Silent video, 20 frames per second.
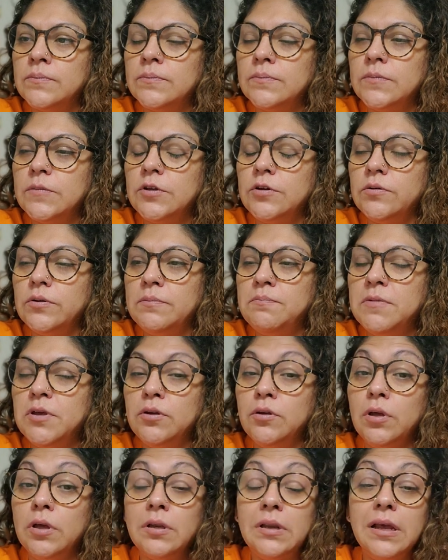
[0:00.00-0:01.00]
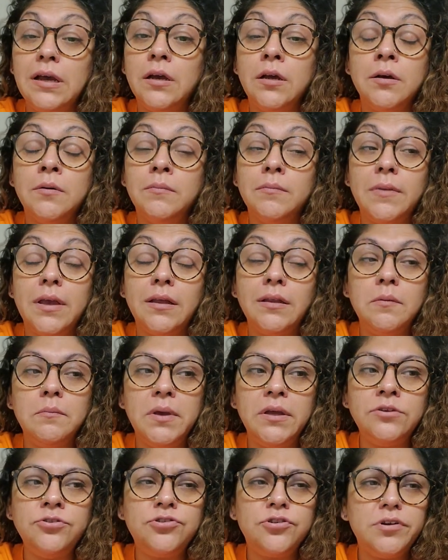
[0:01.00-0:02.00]
in
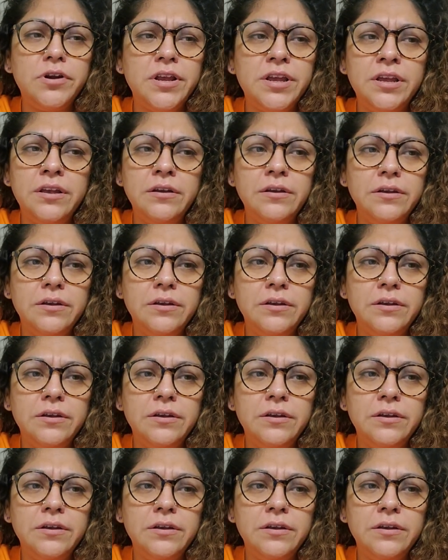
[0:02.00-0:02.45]
elementary.